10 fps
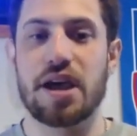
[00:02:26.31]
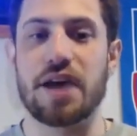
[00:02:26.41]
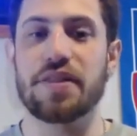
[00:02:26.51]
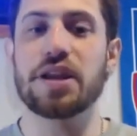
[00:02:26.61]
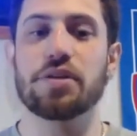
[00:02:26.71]

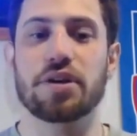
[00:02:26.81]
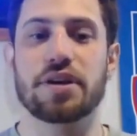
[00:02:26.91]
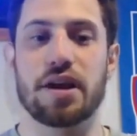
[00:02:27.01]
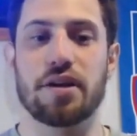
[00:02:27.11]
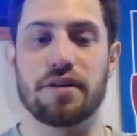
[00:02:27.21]
And then you
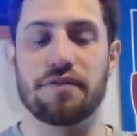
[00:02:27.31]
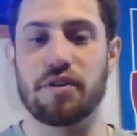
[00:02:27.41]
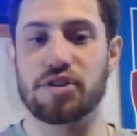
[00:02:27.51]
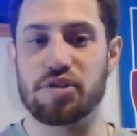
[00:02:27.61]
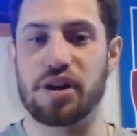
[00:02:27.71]
look at the
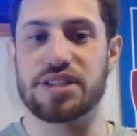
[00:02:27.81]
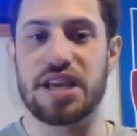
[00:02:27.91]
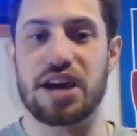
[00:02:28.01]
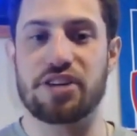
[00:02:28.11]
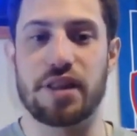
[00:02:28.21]
first
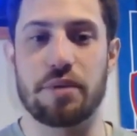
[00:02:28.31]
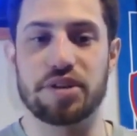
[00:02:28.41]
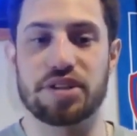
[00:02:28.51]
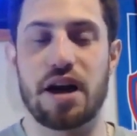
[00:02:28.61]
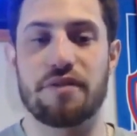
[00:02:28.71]
transaction that we
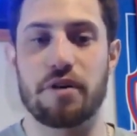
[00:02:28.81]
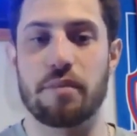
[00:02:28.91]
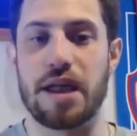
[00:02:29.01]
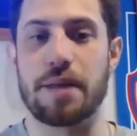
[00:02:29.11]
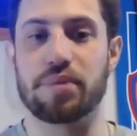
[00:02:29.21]
saw
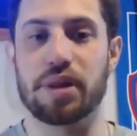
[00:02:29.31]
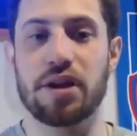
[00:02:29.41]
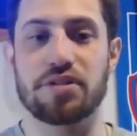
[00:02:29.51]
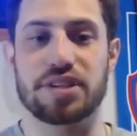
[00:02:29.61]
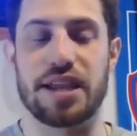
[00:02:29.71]
from a
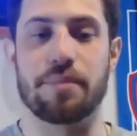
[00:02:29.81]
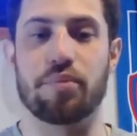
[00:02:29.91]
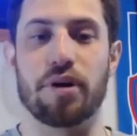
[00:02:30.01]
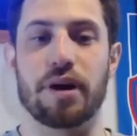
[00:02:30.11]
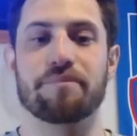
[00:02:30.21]
player
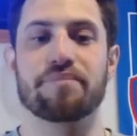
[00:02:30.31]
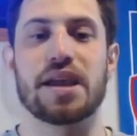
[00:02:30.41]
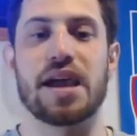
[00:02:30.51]
standpoint,